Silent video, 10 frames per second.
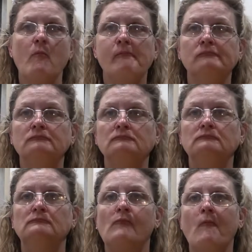your
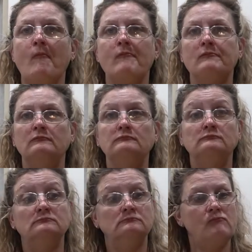work, and
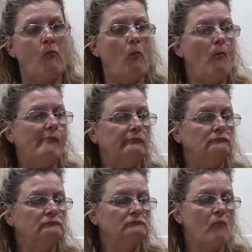hmm. I'll do my
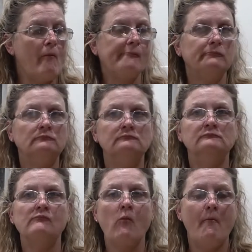outro. So
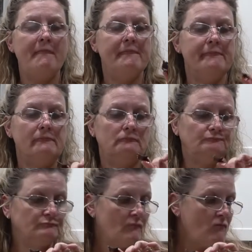she's
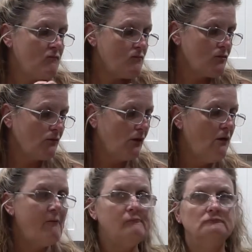waiting on a phone call from a
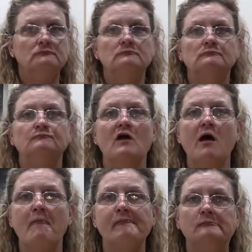patient. So. Yep.